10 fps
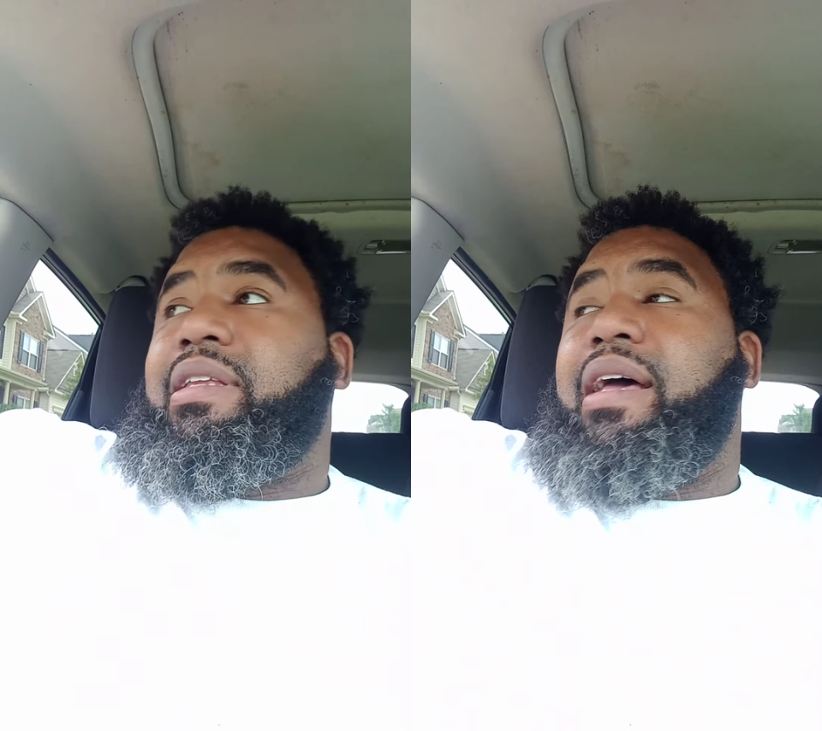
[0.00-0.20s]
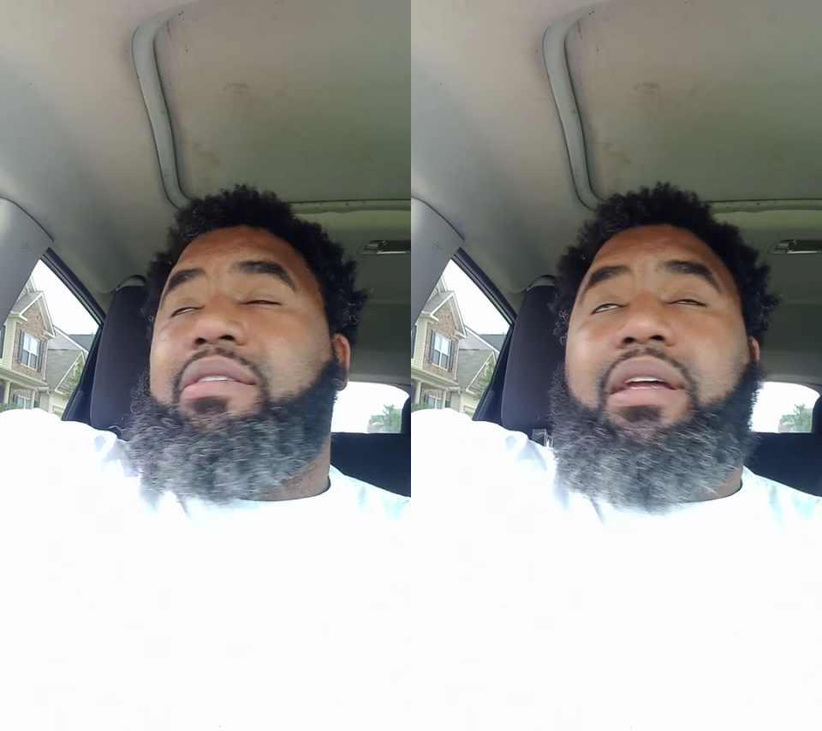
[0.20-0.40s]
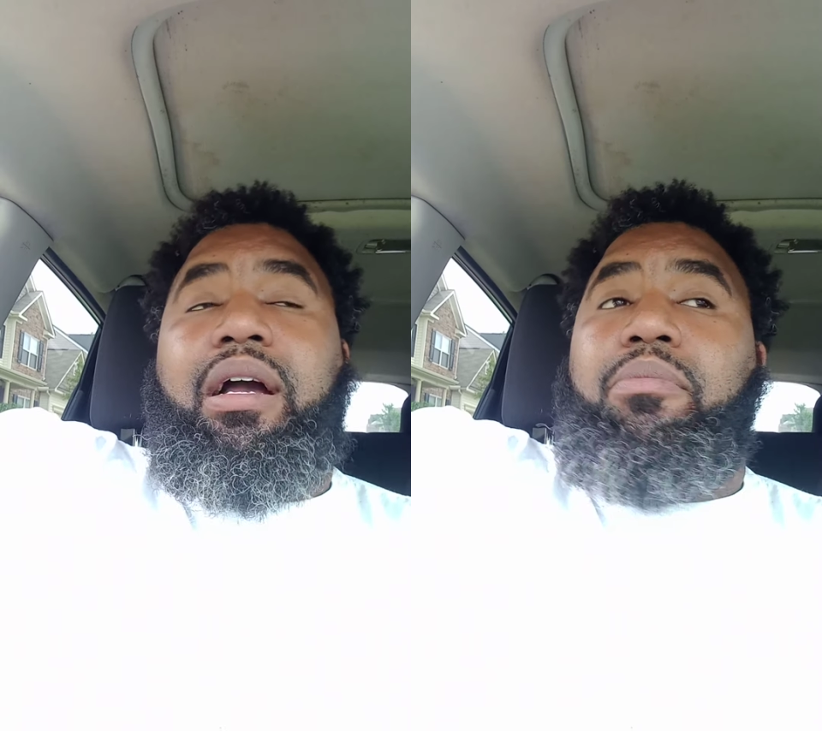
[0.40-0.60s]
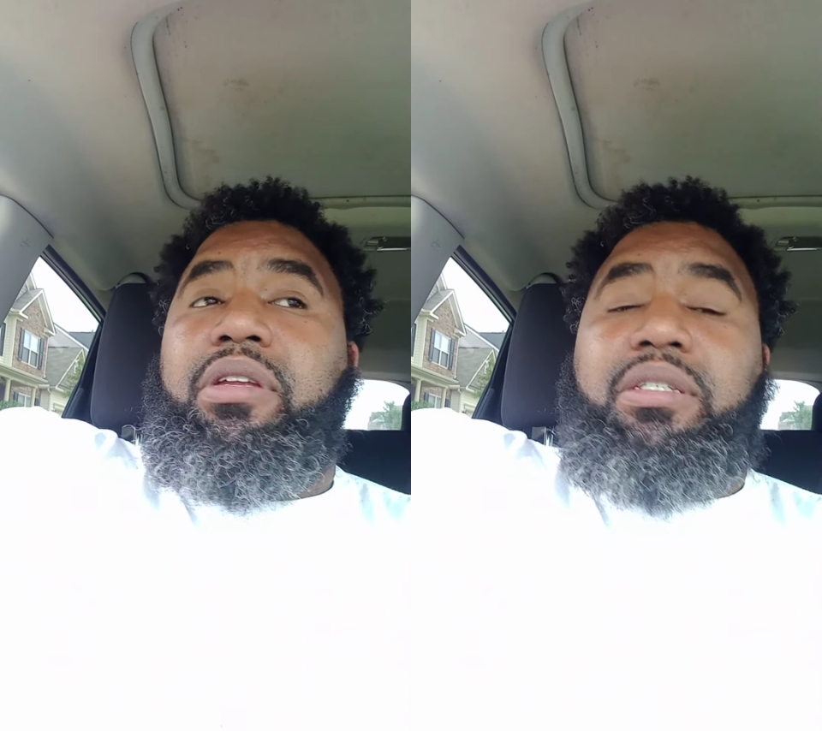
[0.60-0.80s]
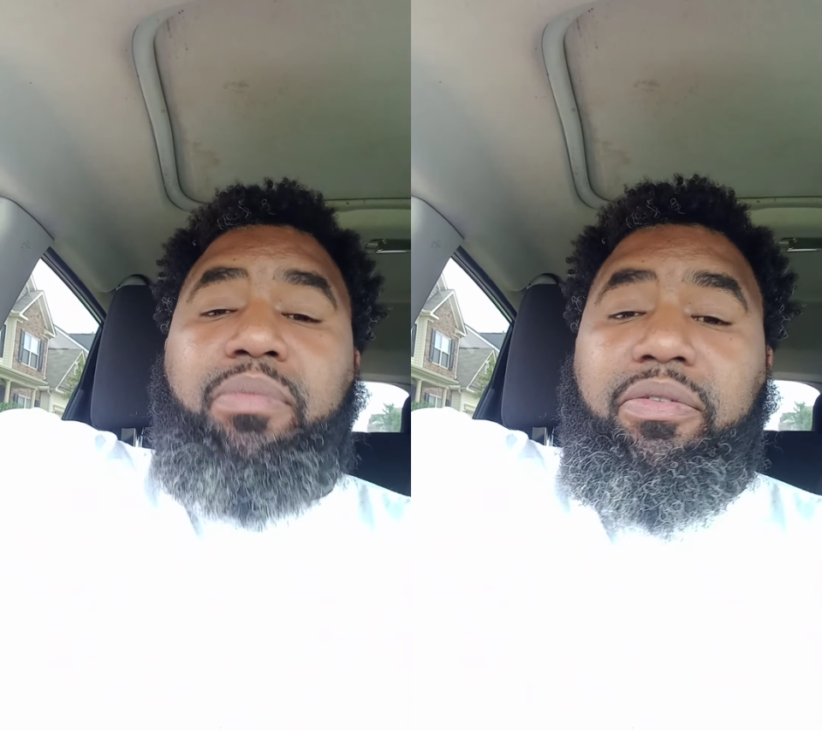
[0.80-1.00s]
announced they're
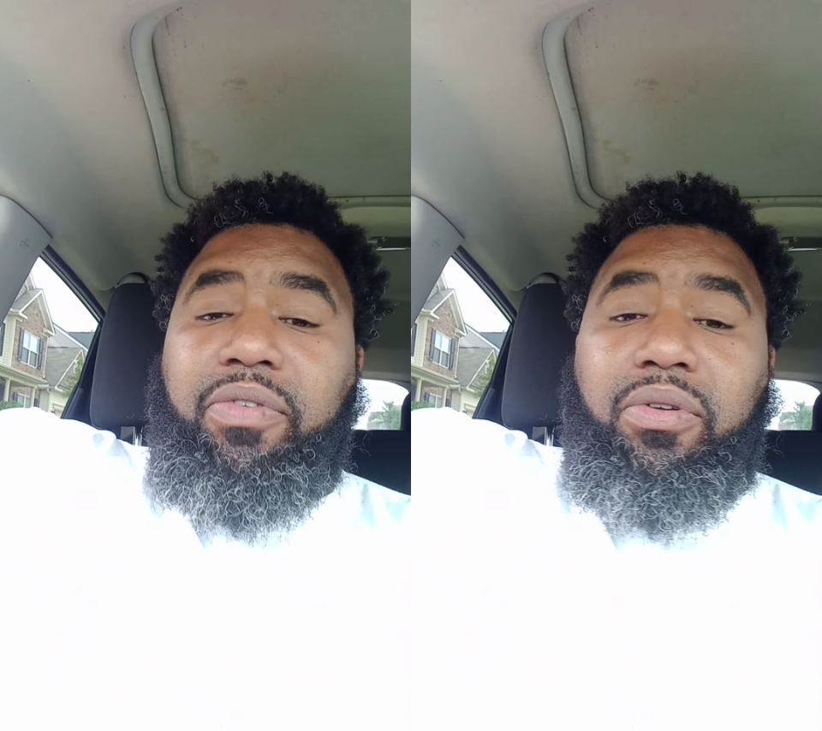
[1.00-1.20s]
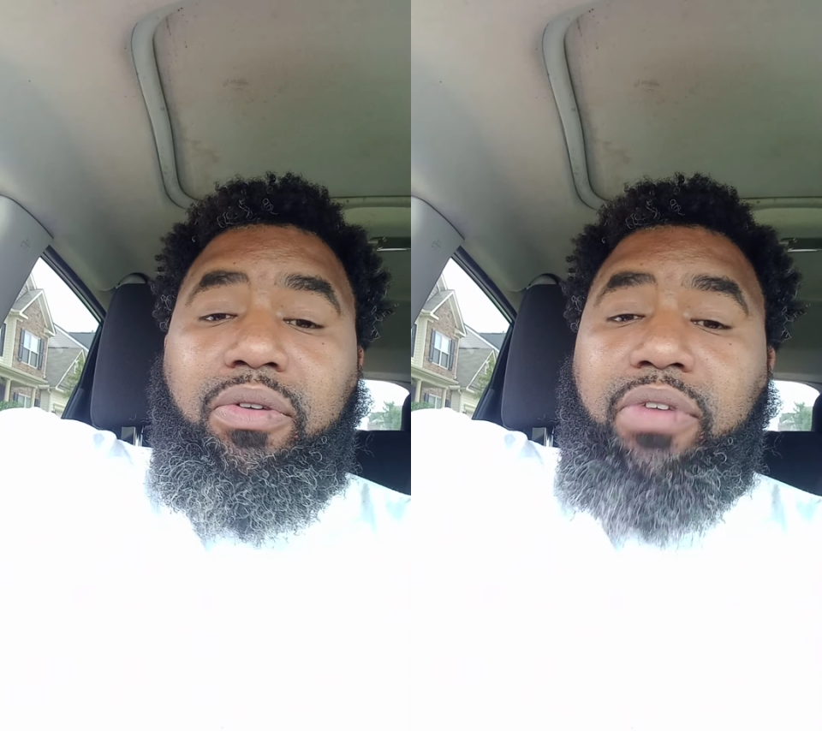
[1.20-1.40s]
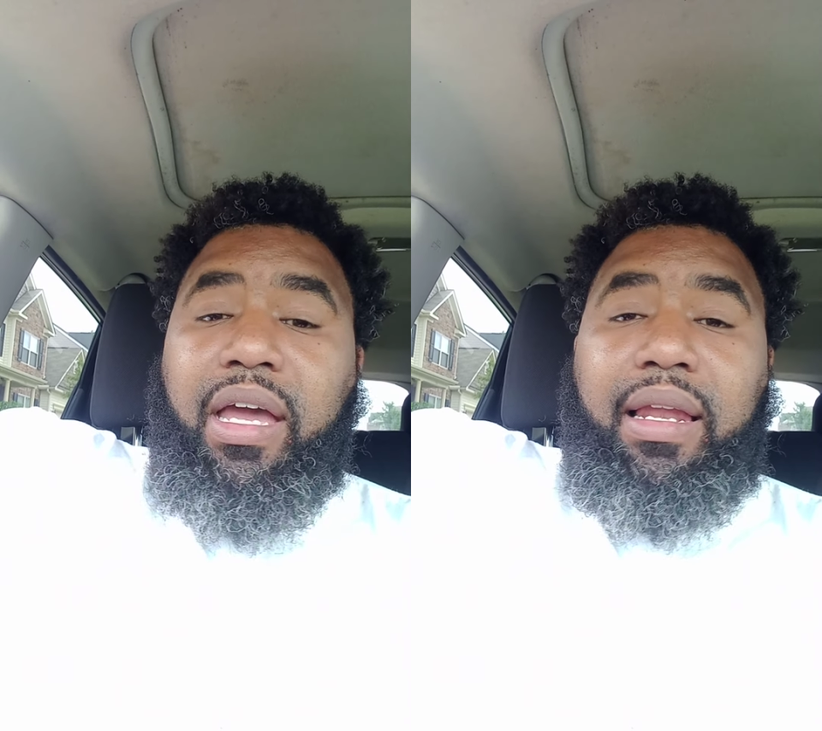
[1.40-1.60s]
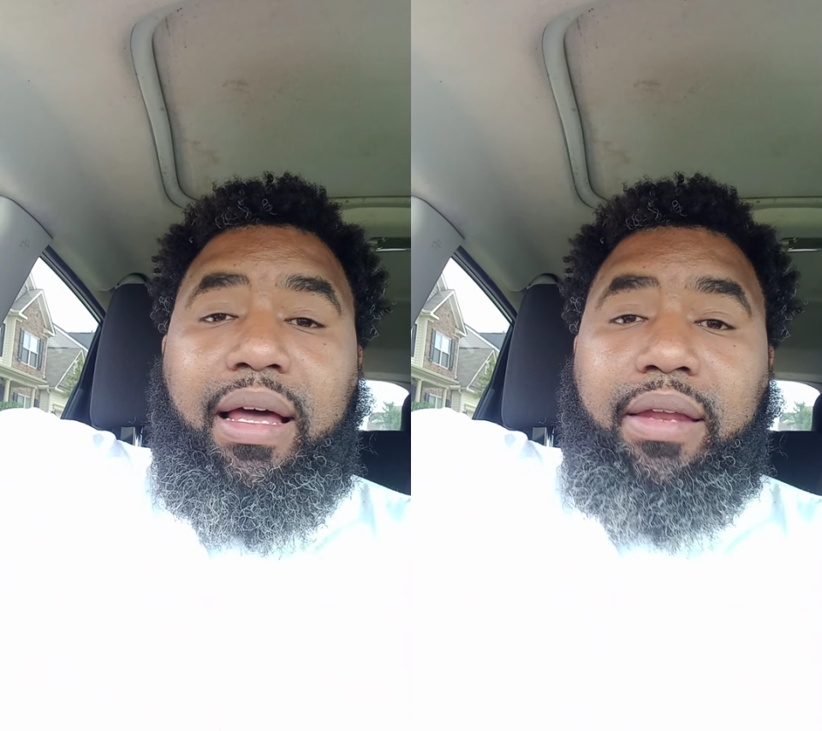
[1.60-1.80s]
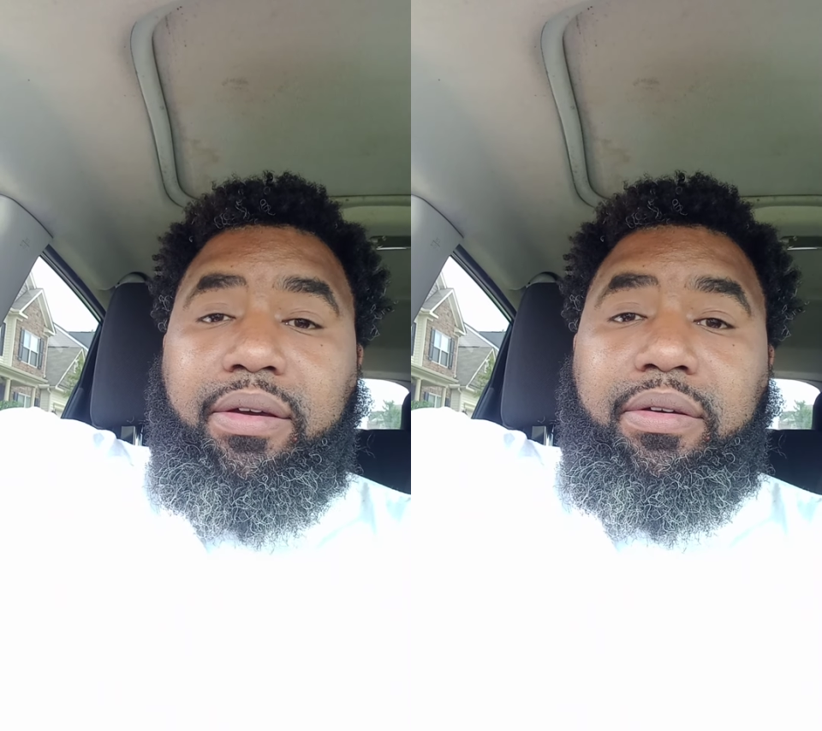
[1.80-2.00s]
coming to Smithfield, North
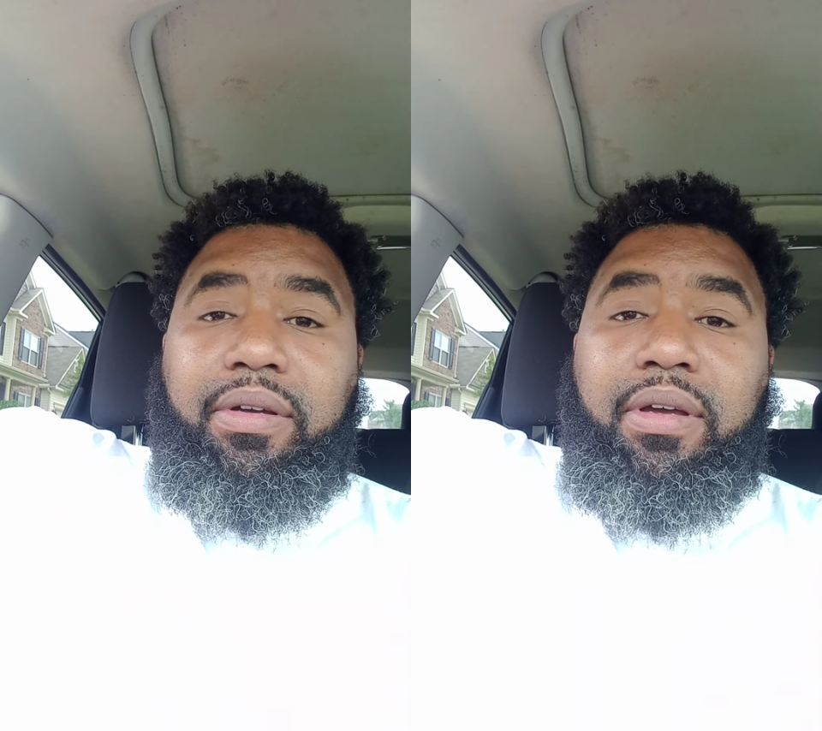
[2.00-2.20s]
Carolina.